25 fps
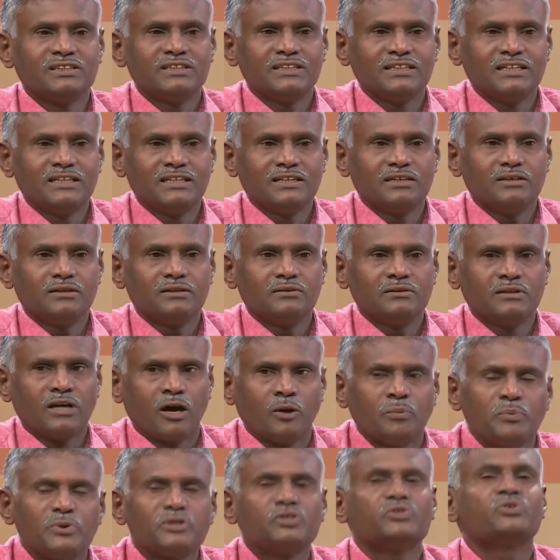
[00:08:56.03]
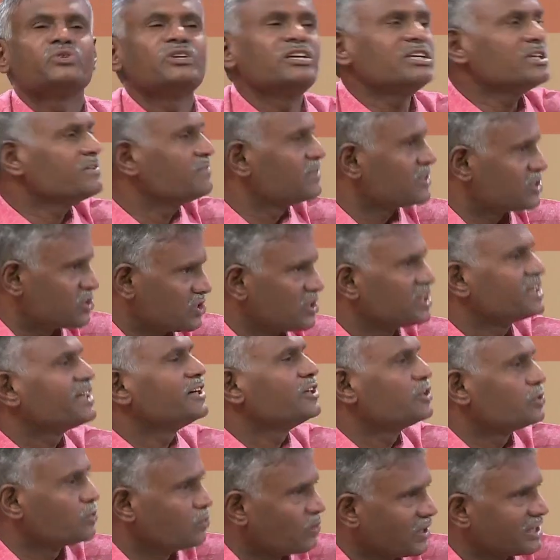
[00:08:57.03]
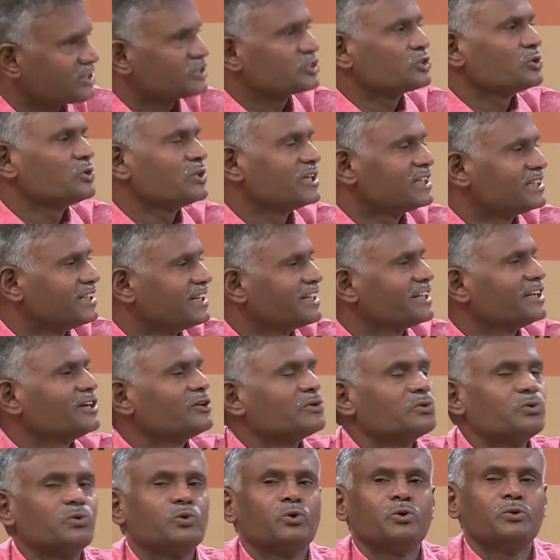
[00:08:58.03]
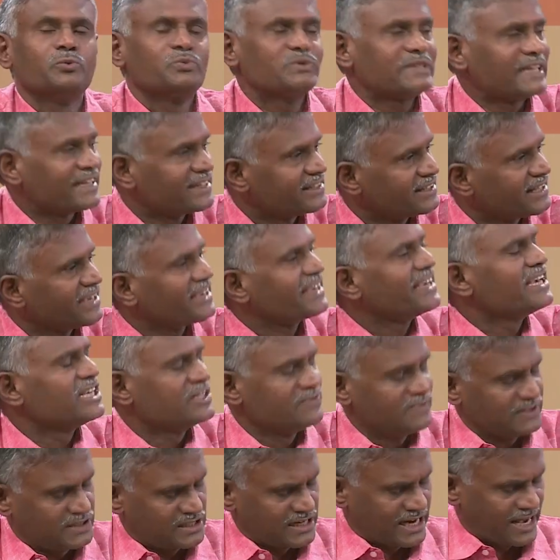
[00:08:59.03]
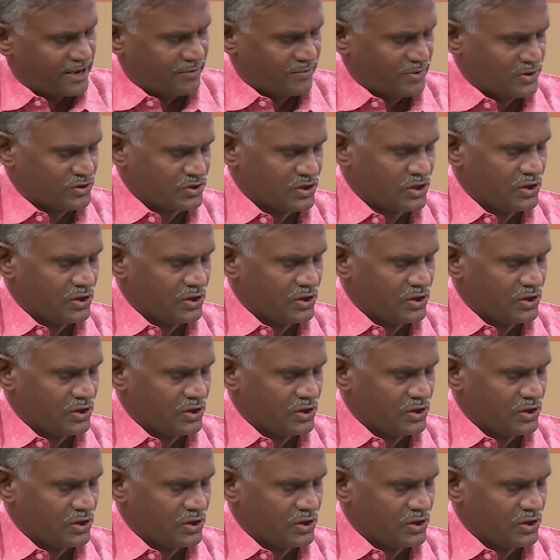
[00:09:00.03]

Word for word: the the opportunity for children to work together in groups and engage with language